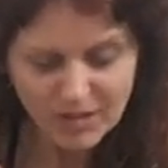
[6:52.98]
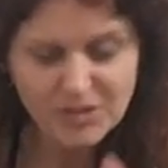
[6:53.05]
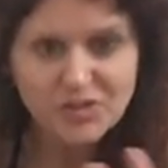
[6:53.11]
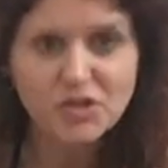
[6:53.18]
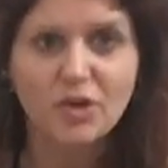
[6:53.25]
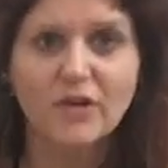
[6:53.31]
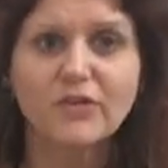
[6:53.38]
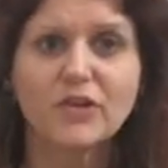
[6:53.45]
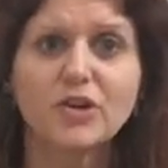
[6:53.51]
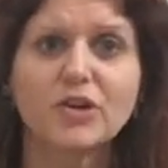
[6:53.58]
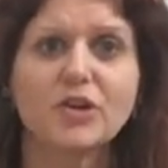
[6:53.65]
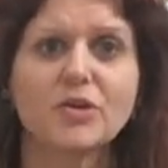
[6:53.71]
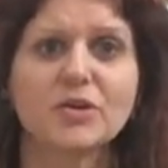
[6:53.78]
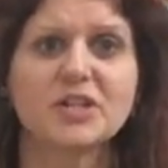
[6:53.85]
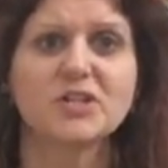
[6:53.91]
So if your
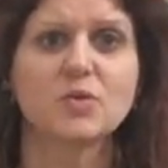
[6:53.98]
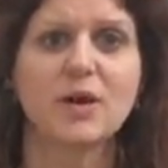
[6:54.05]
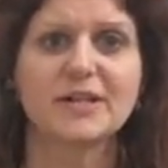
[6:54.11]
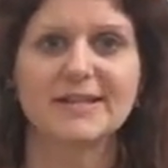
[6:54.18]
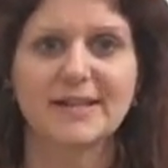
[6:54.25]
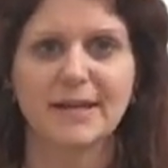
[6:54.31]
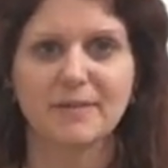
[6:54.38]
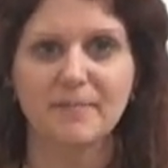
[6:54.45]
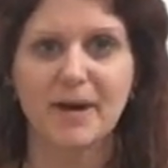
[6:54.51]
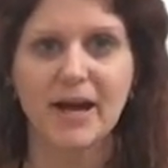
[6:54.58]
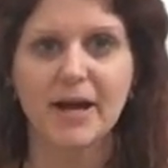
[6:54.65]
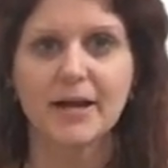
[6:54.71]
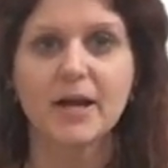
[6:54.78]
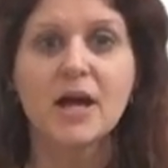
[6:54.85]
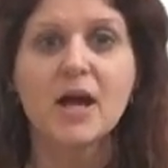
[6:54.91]
yogi squat's like
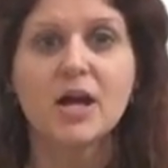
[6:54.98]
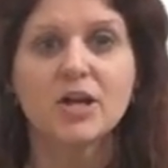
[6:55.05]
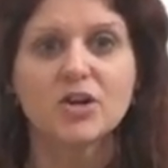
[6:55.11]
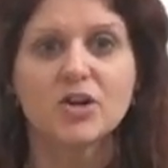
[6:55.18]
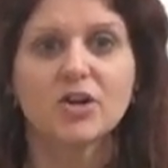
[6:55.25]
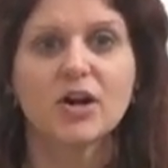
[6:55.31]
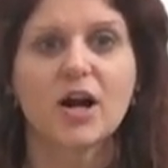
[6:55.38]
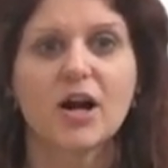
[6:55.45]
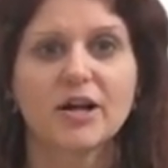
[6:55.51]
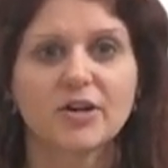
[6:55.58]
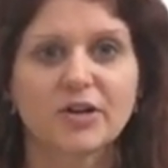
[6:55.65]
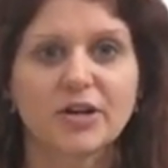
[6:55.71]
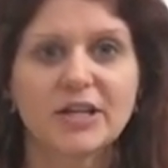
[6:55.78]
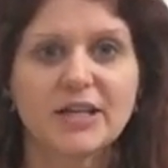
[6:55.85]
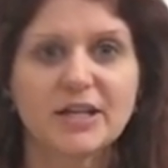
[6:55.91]
mine, you're on
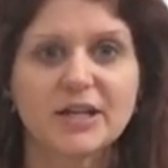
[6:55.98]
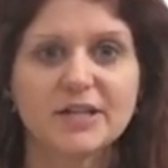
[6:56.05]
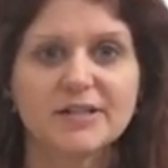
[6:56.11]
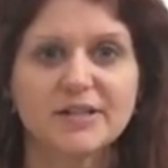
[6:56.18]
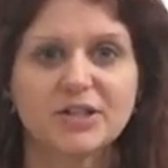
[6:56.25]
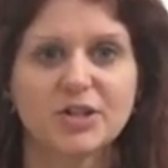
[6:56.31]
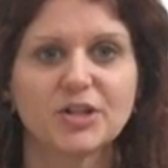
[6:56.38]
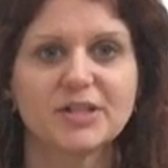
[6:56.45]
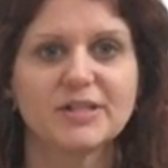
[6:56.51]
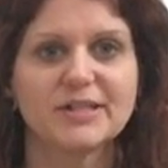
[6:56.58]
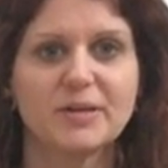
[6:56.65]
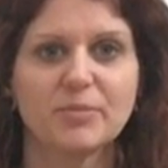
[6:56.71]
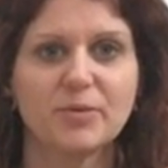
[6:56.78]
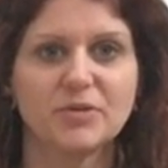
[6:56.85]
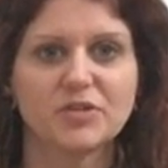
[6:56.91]
your heels and your
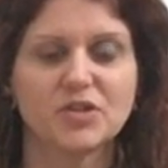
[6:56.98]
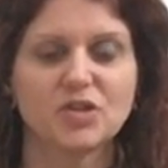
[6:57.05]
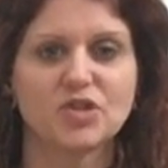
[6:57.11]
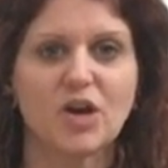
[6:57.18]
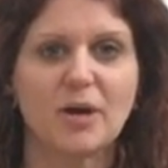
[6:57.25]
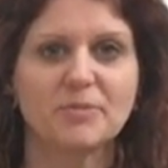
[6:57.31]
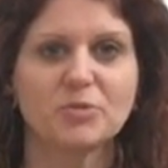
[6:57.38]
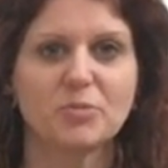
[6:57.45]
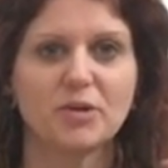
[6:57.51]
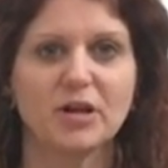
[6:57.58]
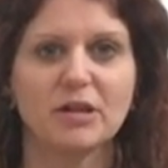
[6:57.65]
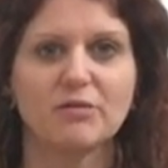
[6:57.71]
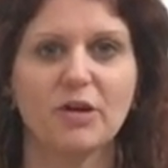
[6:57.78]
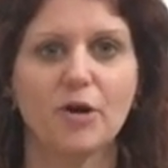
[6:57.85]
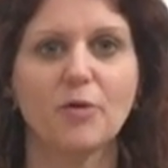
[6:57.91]
sit bones are dropped
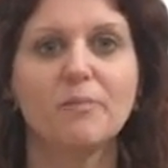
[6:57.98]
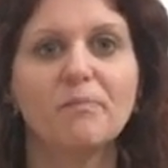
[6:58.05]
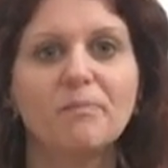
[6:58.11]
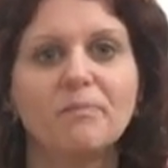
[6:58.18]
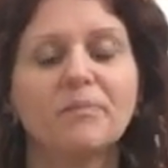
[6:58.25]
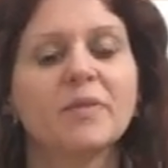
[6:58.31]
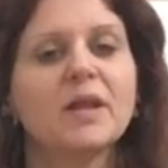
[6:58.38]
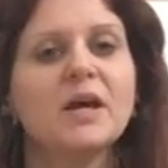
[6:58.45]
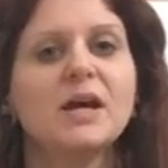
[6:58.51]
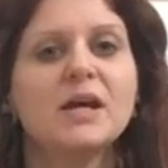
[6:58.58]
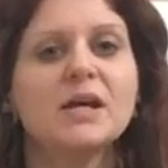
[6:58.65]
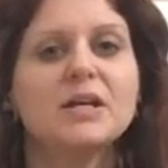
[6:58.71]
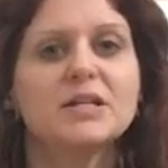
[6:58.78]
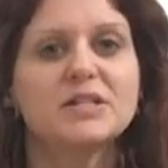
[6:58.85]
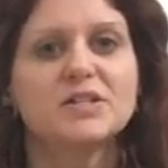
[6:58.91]
pretty low.
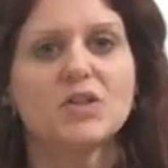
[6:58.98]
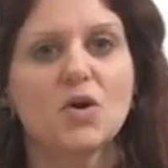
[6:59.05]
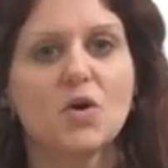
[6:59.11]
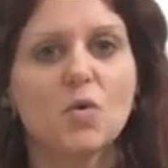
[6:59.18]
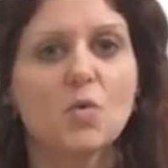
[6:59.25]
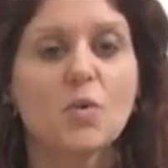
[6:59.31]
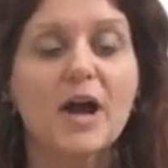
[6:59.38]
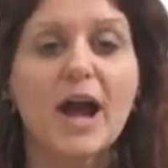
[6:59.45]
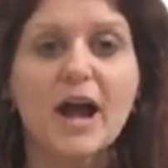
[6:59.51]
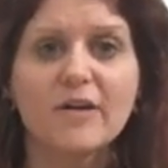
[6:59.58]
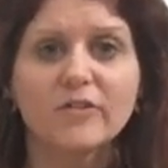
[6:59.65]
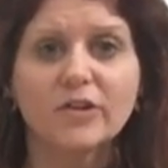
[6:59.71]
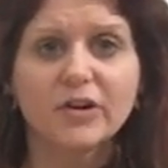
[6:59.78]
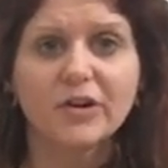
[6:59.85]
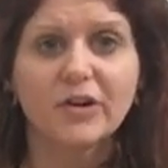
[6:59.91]
So
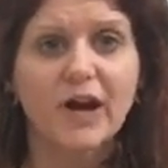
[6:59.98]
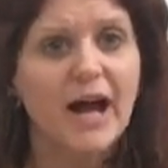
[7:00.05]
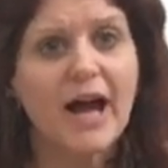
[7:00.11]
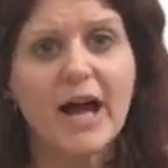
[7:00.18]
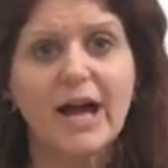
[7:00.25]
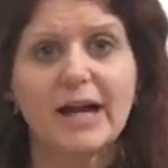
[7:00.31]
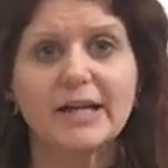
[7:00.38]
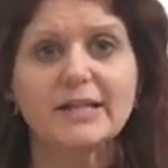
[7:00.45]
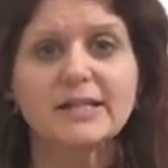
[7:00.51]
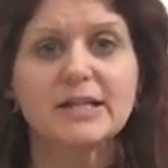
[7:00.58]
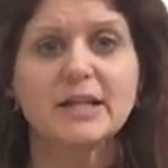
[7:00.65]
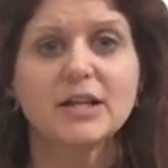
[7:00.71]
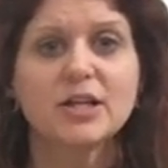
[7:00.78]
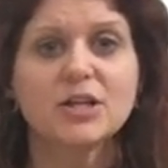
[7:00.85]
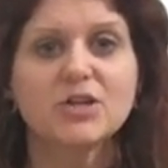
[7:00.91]
wherever you're at,
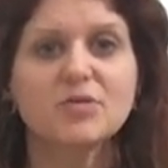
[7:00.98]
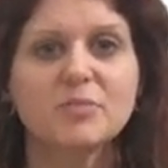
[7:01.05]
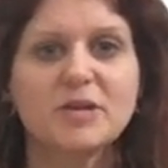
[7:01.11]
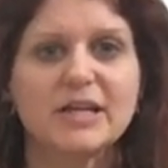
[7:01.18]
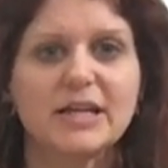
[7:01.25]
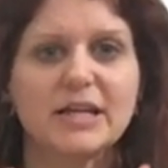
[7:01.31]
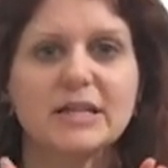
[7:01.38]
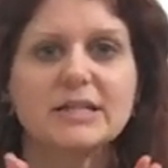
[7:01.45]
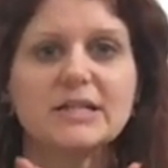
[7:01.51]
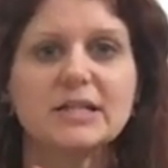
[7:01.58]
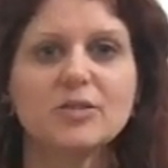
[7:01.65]
you begin